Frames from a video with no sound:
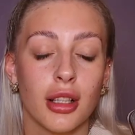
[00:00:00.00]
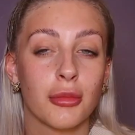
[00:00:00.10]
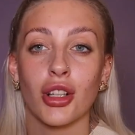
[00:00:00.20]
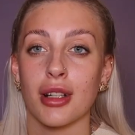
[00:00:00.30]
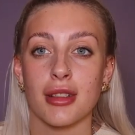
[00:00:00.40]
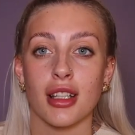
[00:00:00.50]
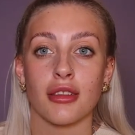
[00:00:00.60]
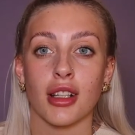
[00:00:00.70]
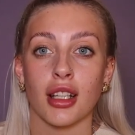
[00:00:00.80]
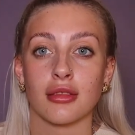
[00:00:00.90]
I'm looking at myself
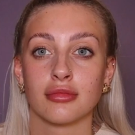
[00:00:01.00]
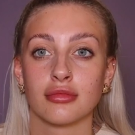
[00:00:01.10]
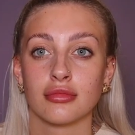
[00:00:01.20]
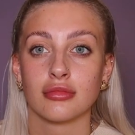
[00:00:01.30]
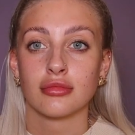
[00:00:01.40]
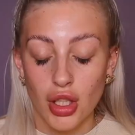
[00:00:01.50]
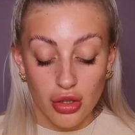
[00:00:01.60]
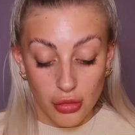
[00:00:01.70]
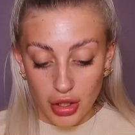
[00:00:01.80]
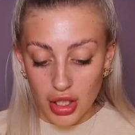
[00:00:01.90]
again.
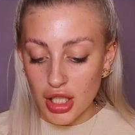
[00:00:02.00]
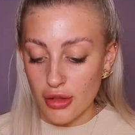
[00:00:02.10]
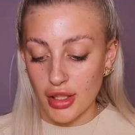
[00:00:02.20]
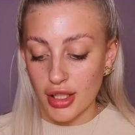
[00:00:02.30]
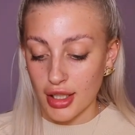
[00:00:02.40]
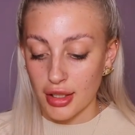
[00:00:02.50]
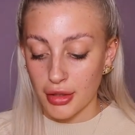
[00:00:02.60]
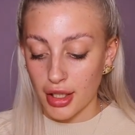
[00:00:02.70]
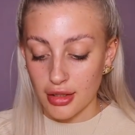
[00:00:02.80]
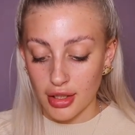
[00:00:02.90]
So we're gonna use these
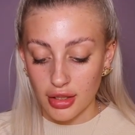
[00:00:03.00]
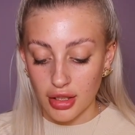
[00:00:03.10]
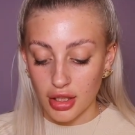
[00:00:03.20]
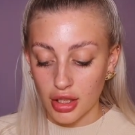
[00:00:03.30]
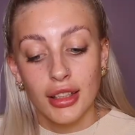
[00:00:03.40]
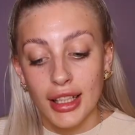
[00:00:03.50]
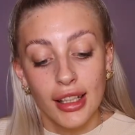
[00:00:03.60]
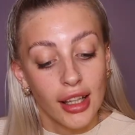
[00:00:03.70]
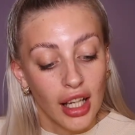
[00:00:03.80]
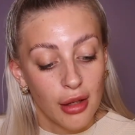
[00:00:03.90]
anyway, I think.
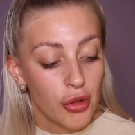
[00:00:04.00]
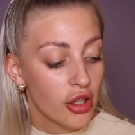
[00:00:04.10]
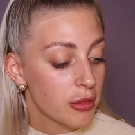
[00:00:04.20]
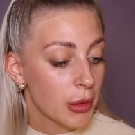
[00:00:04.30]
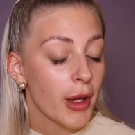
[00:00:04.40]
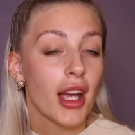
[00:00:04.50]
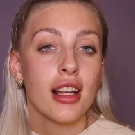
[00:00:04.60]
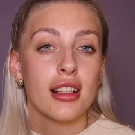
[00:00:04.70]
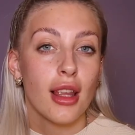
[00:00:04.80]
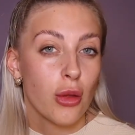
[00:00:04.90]
Clearly, I'm not as prepared
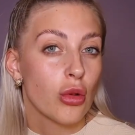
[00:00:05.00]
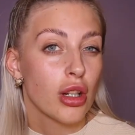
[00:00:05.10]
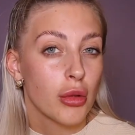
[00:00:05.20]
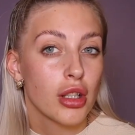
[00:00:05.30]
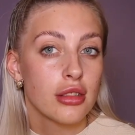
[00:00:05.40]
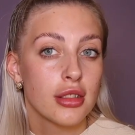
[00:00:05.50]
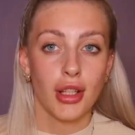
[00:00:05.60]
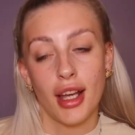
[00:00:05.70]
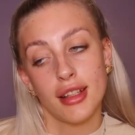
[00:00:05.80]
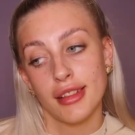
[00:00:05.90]
as I thought I was.
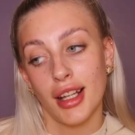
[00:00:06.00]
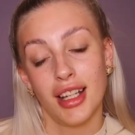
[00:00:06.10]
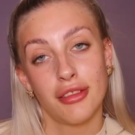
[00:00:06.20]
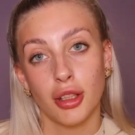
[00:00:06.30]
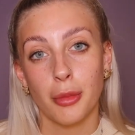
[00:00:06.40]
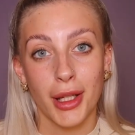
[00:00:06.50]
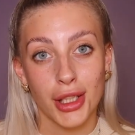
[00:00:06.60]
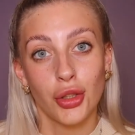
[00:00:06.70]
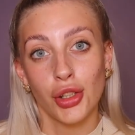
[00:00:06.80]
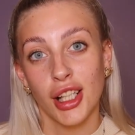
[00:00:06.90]
Yes, I have got
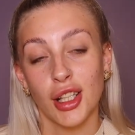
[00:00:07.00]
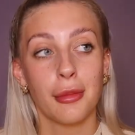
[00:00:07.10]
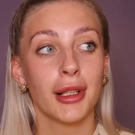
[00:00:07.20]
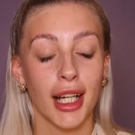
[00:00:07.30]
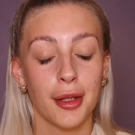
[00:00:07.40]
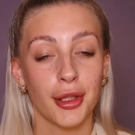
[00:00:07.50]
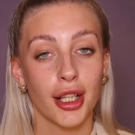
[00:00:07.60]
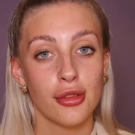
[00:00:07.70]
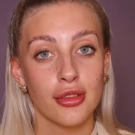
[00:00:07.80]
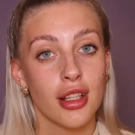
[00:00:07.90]
pink honey on my
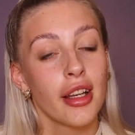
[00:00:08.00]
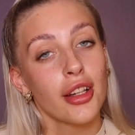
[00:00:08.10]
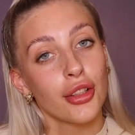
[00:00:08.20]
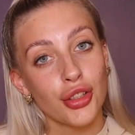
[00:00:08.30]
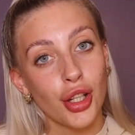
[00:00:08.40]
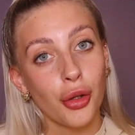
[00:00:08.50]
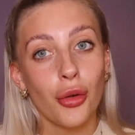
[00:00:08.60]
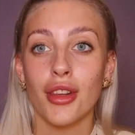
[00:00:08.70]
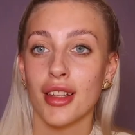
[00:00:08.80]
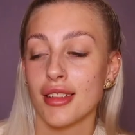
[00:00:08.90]
eyebrows.
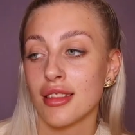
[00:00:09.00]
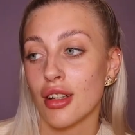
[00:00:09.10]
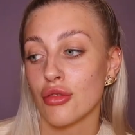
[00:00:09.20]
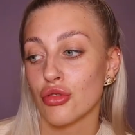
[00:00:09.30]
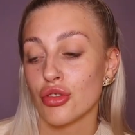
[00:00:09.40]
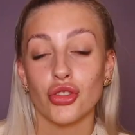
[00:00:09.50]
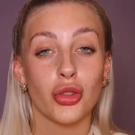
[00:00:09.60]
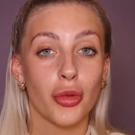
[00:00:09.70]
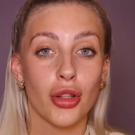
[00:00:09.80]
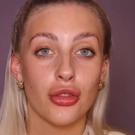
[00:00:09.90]
No, this is not a
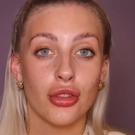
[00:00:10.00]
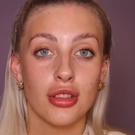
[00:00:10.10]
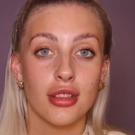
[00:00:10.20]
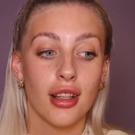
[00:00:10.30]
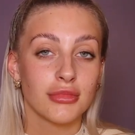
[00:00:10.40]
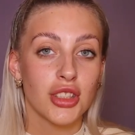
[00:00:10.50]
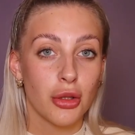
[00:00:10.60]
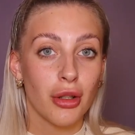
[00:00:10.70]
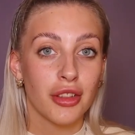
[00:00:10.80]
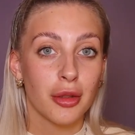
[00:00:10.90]
drugstore product.
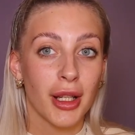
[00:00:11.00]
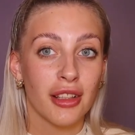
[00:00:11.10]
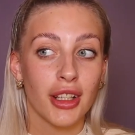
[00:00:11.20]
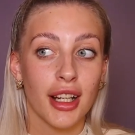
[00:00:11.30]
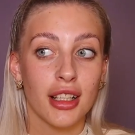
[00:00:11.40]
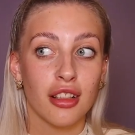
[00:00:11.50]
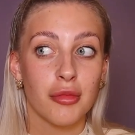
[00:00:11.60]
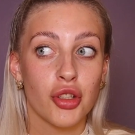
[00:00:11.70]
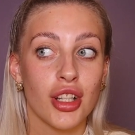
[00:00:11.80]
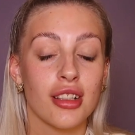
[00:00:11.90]
Do I feel better for getting that off
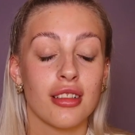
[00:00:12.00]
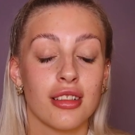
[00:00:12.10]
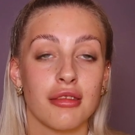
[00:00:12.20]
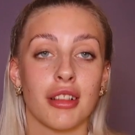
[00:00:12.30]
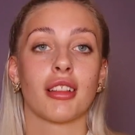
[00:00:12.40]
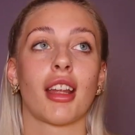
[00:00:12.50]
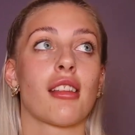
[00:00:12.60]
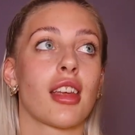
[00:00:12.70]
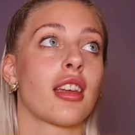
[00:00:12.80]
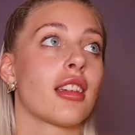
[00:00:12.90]
my chest because I felt
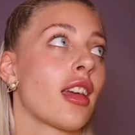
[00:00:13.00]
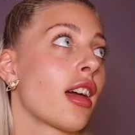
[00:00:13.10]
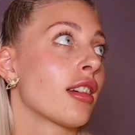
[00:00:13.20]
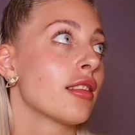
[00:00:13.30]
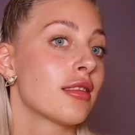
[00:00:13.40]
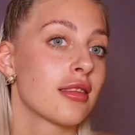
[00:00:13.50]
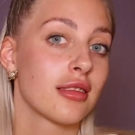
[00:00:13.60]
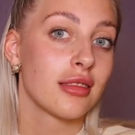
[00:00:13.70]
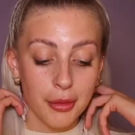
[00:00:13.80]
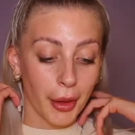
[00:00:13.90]
guilty? Yes.
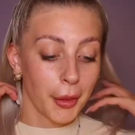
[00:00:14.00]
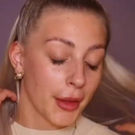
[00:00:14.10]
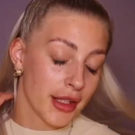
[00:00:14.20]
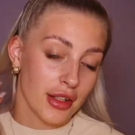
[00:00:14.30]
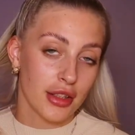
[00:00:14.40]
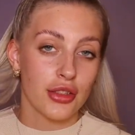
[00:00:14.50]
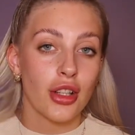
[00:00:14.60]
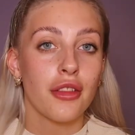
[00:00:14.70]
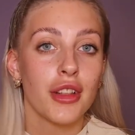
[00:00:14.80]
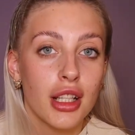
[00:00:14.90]
In my opinion, there's
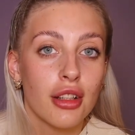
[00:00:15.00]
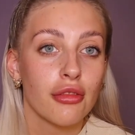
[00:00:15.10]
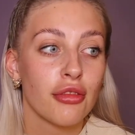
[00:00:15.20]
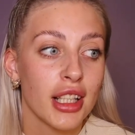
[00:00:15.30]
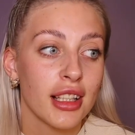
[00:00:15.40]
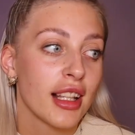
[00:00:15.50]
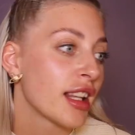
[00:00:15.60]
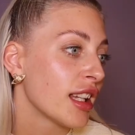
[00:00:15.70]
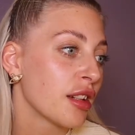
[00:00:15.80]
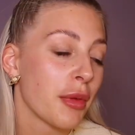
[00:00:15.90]
nothing really
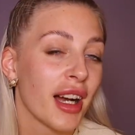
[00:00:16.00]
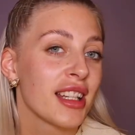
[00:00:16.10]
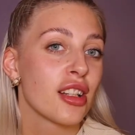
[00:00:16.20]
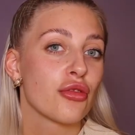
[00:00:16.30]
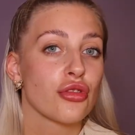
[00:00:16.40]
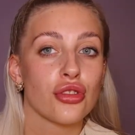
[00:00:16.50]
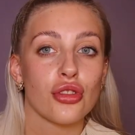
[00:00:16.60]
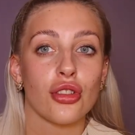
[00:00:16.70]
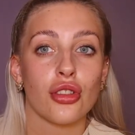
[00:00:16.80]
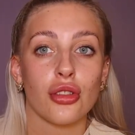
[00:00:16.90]
that you could buy in a
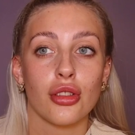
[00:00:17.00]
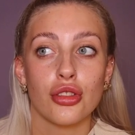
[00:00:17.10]
drugstore.